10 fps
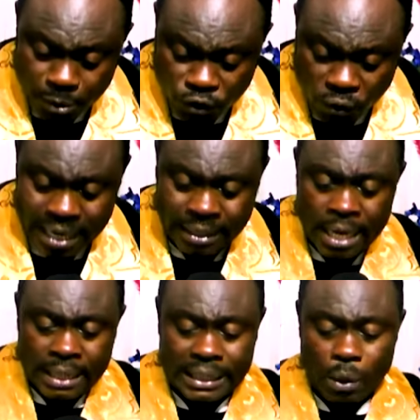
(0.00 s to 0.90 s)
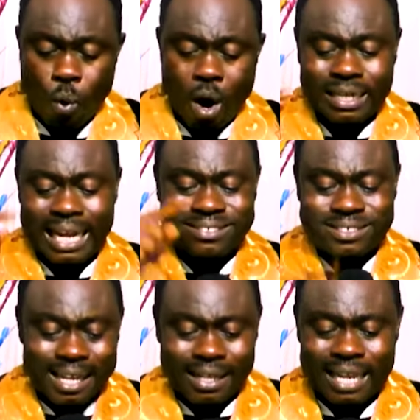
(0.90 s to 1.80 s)
so that the world can
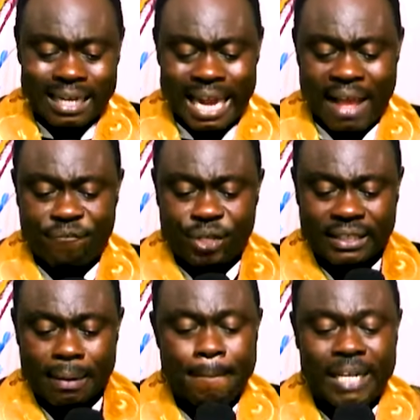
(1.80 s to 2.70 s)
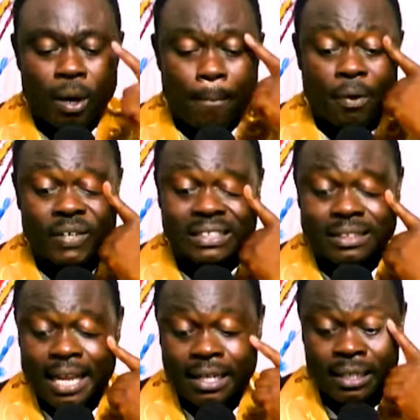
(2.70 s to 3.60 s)
see that everything major prophet
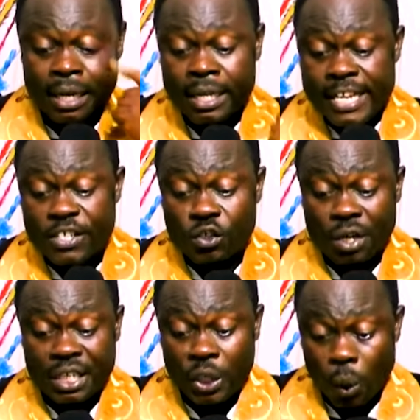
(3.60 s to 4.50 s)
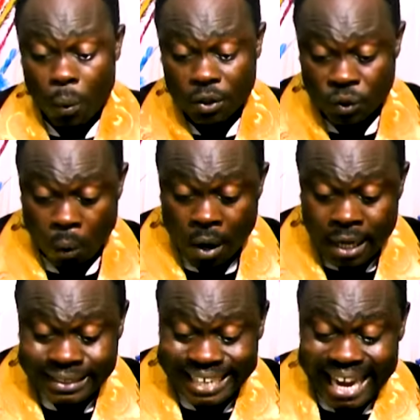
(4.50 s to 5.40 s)
said is not a joke. So
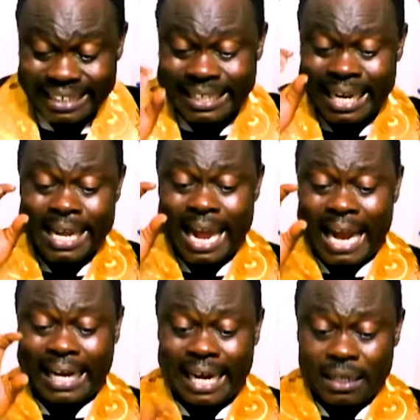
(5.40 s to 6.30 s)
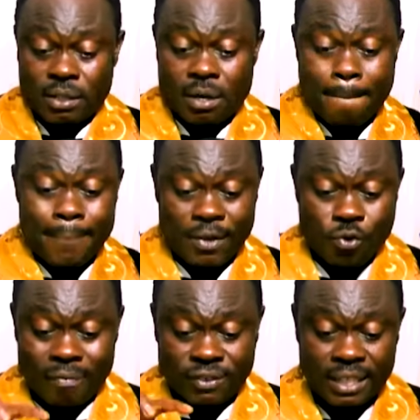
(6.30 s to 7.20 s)
take the account number you
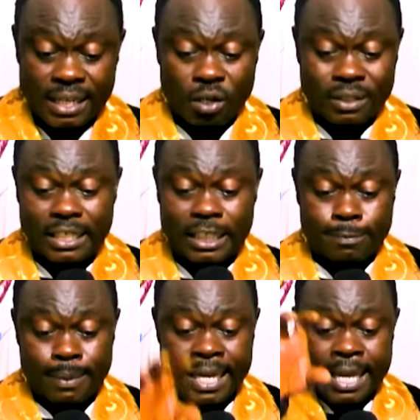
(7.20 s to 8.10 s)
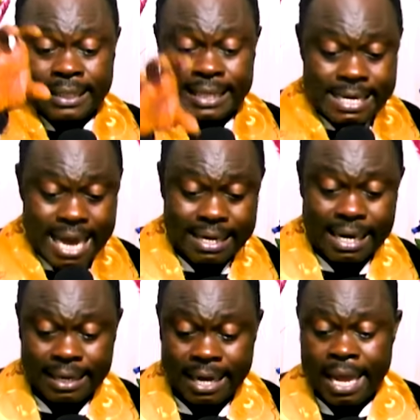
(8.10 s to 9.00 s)
have seen on this display. The Naira
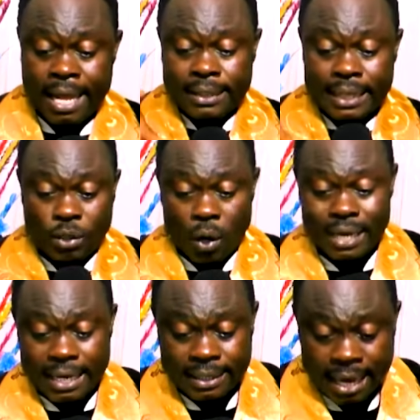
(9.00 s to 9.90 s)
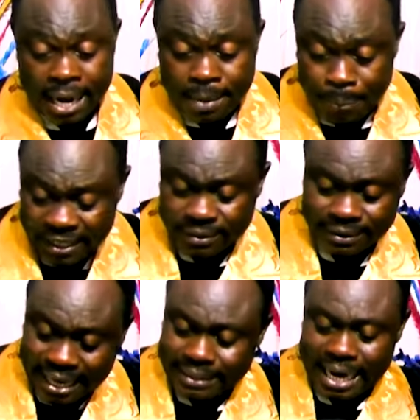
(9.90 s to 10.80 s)
is here. The dollar is here. Please
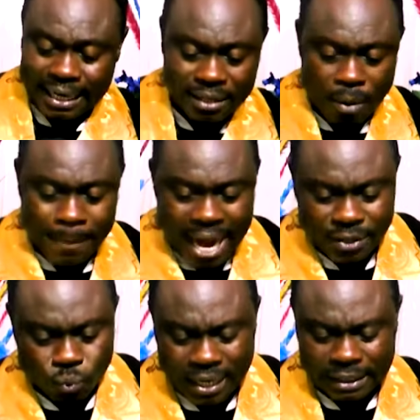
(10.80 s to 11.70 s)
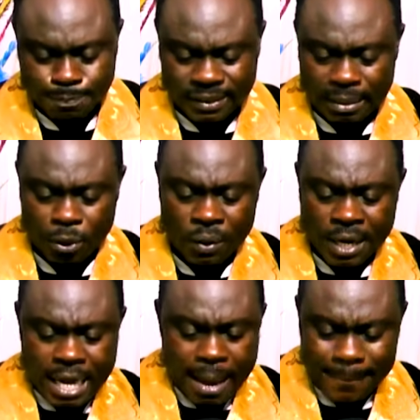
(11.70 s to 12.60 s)
take the account number as quick as possible.
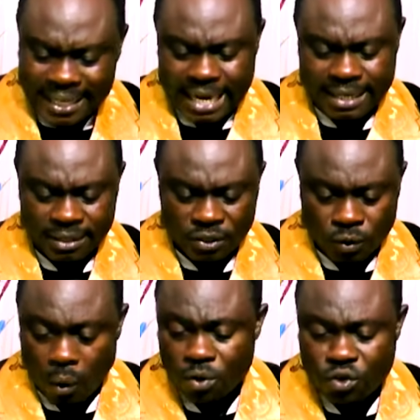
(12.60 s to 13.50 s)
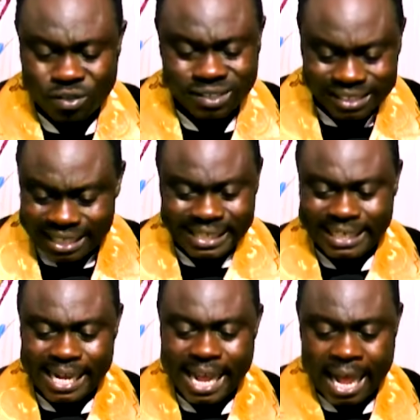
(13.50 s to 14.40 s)
Immediately sow your seed
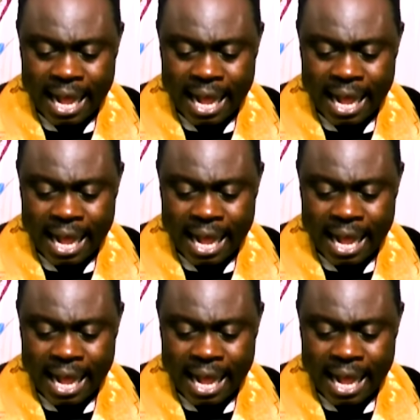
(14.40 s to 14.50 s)
there